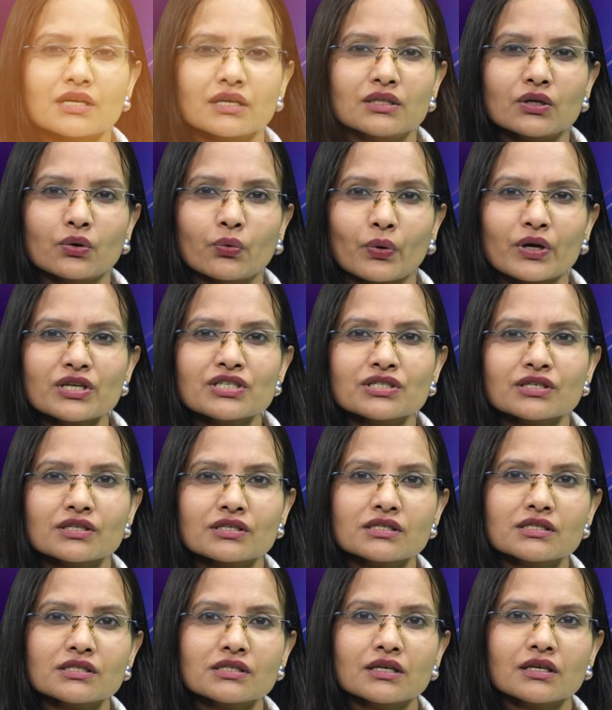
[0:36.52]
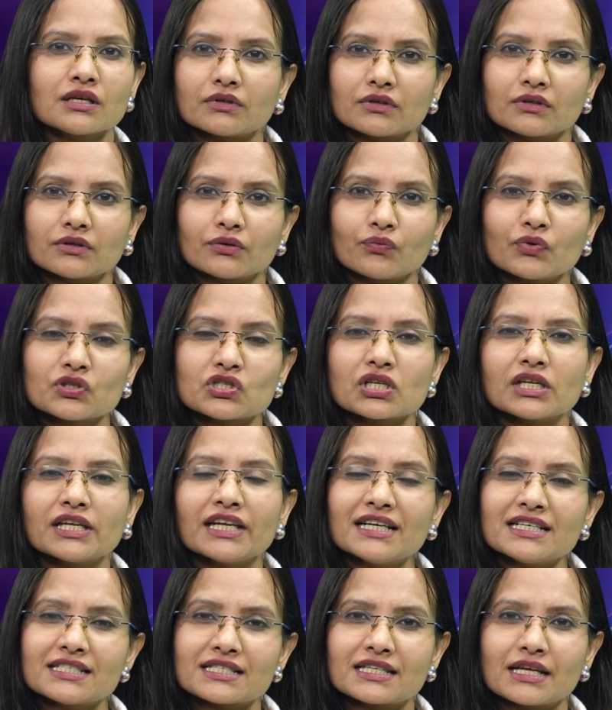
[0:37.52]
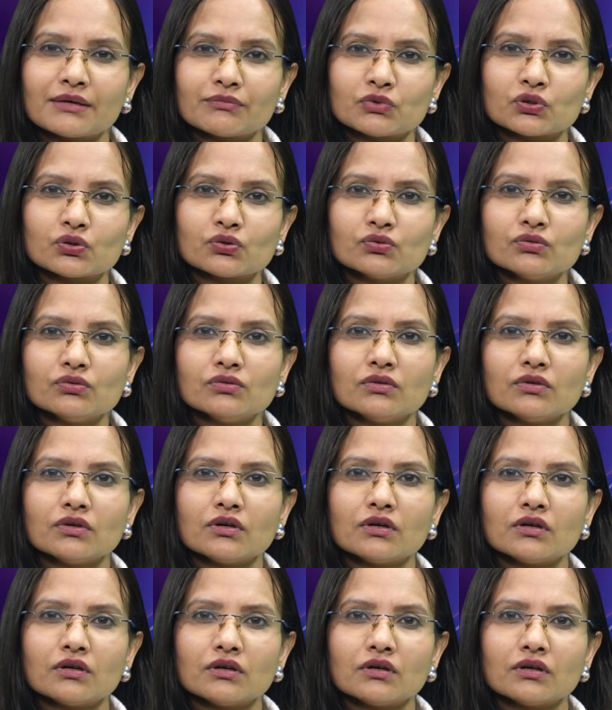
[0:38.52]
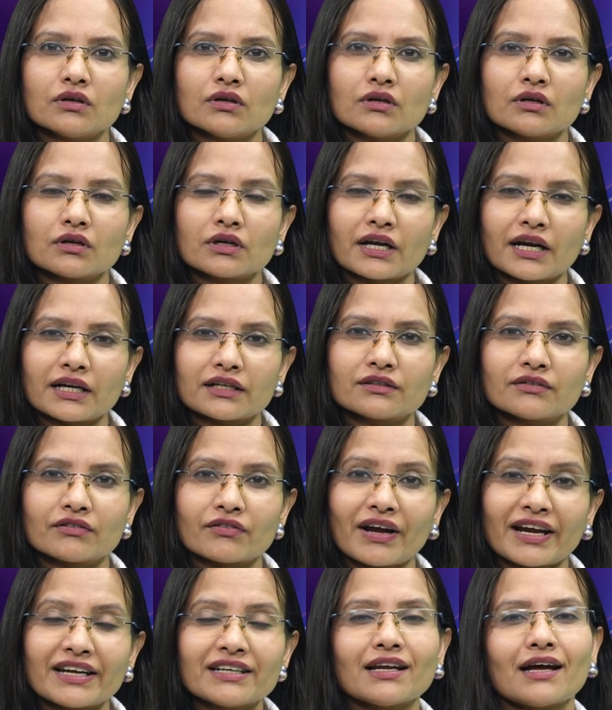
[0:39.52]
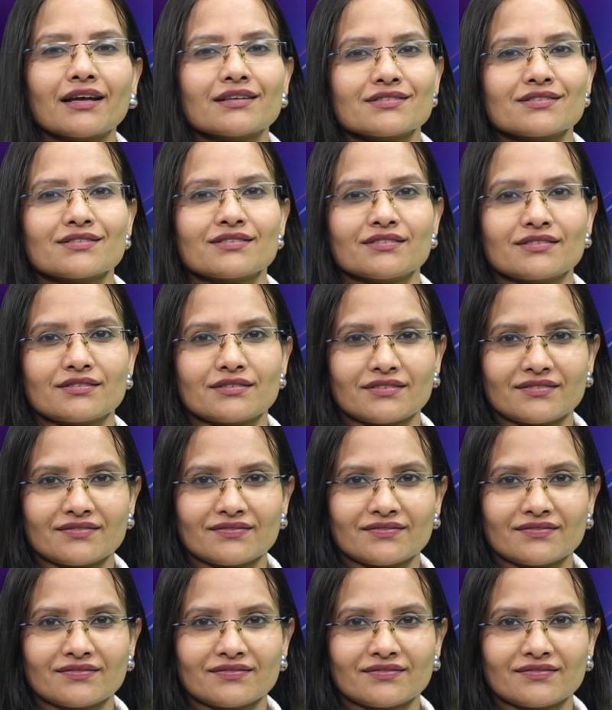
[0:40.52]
are the questions which leads them to get the right answer.